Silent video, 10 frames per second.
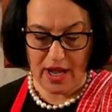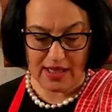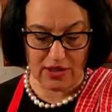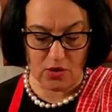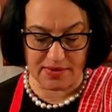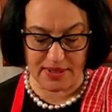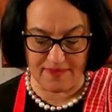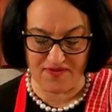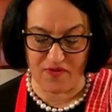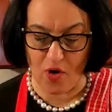
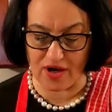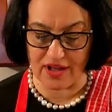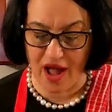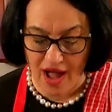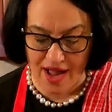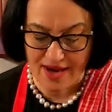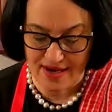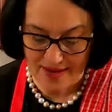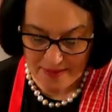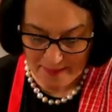Aluminum foil on.
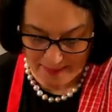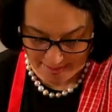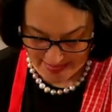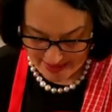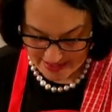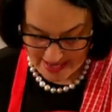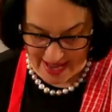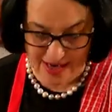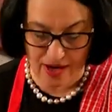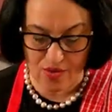
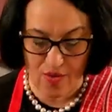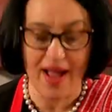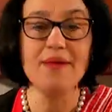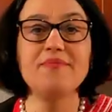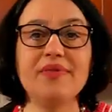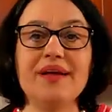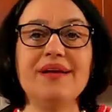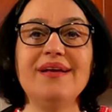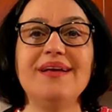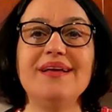Ecco qua.
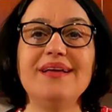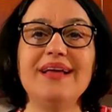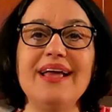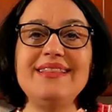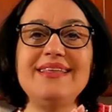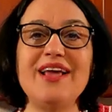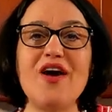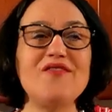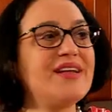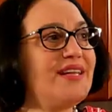In the
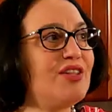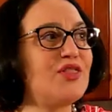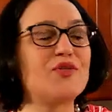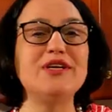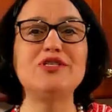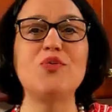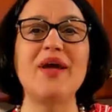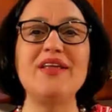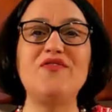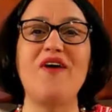oven,
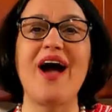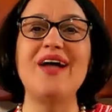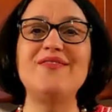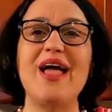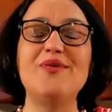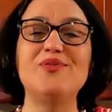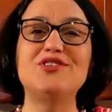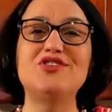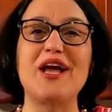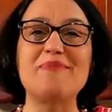325, and
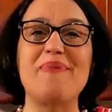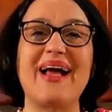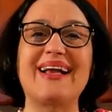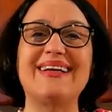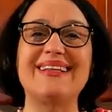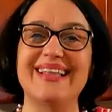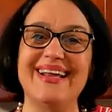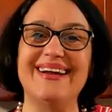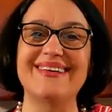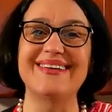we'll check back
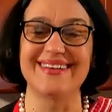later.